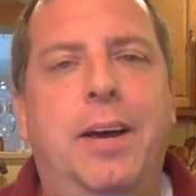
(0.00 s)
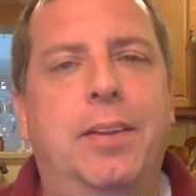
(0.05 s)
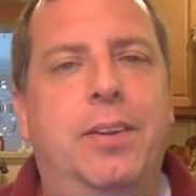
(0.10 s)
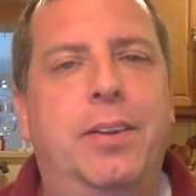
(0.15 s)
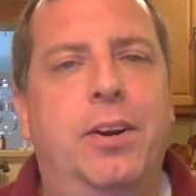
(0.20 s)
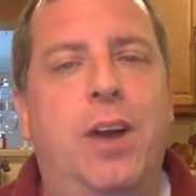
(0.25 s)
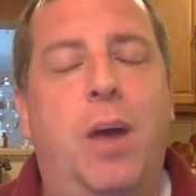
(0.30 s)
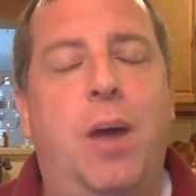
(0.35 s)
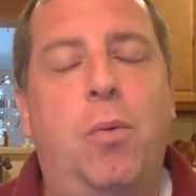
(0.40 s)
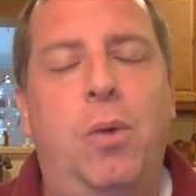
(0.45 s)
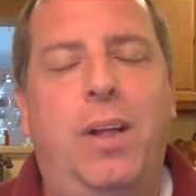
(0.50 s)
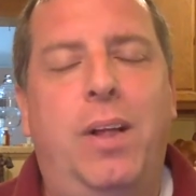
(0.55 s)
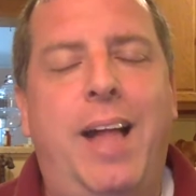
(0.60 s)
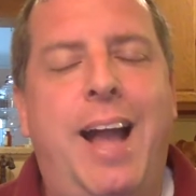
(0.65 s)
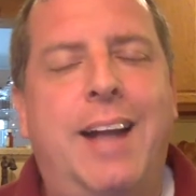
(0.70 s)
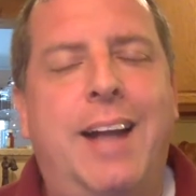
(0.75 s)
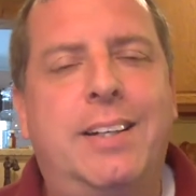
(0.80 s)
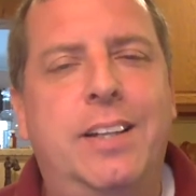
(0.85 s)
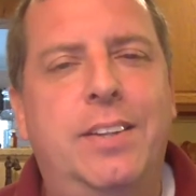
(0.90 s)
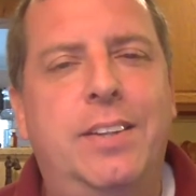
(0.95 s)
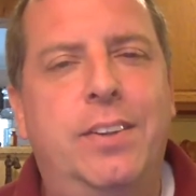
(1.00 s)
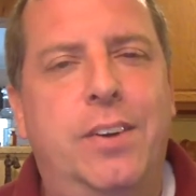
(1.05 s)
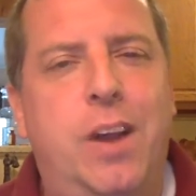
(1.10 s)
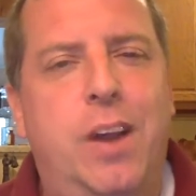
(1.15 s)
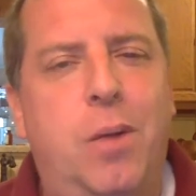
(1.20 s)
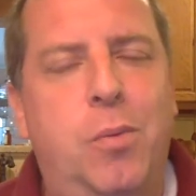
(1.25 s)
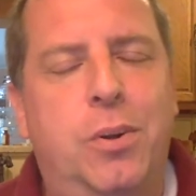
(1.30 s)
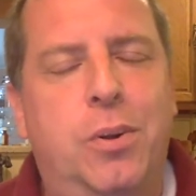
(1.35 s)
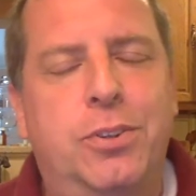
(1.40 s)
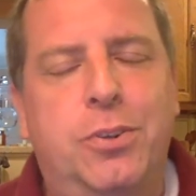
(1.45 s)
They're not well acted, they're
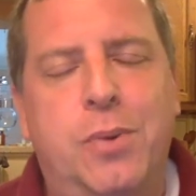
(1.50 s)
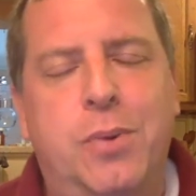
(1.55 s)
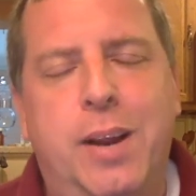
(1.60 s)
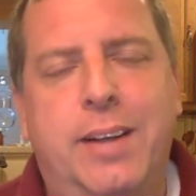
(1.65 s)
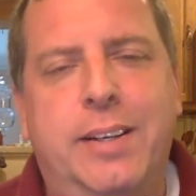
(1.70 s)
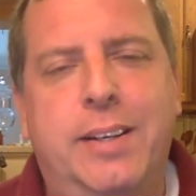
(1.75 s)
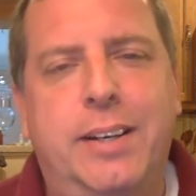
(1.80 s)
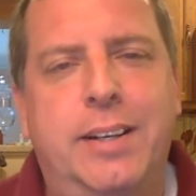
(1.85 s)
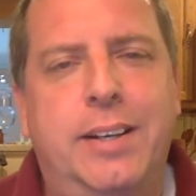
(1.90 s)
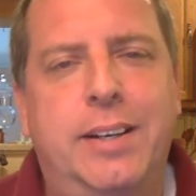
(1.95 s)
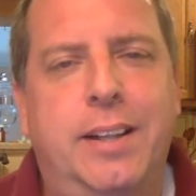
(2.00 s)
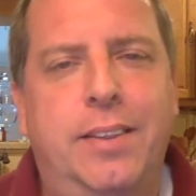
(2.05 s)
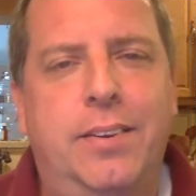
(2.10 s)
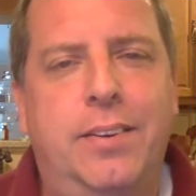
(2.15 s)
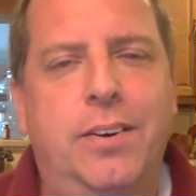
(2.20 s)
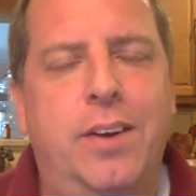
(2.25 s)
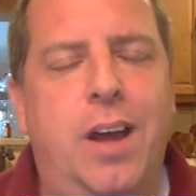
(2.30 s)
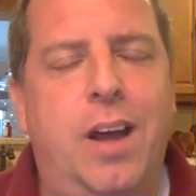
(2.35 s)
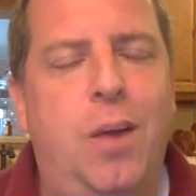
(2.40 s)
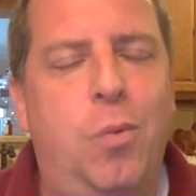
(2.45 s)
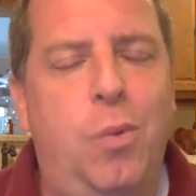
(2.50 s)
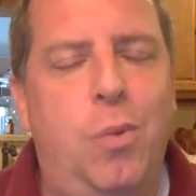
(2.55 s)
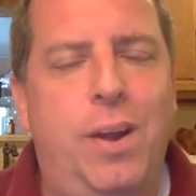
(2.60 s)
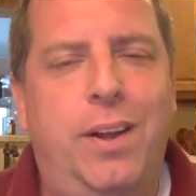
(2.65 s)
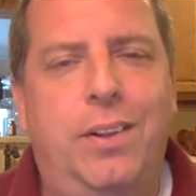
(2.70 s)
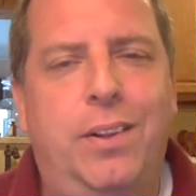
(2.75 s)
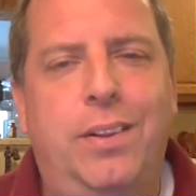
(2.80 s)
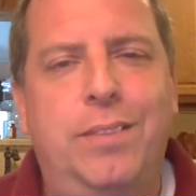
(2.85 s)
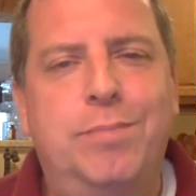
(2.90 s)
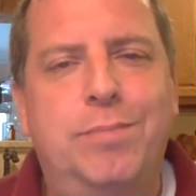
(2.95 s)
not well directed, they're not
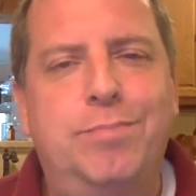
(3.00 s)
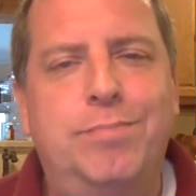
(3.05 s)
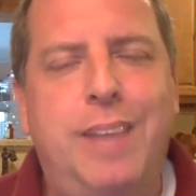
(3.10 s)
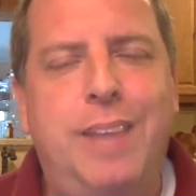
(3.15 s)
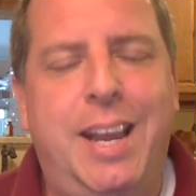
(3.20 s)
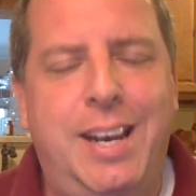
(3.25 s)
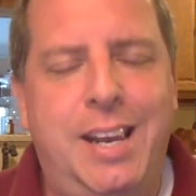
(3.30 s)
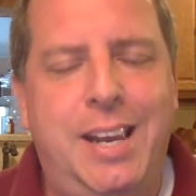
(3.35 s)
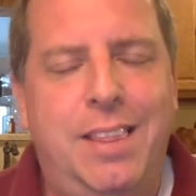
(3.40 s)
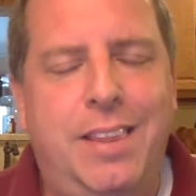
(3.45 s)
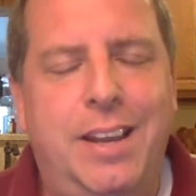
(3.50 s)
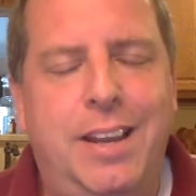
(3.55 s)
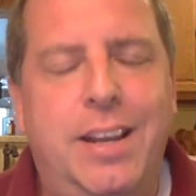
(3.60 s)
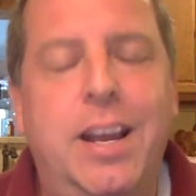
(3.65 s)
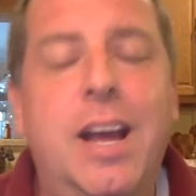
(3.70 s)
well anything.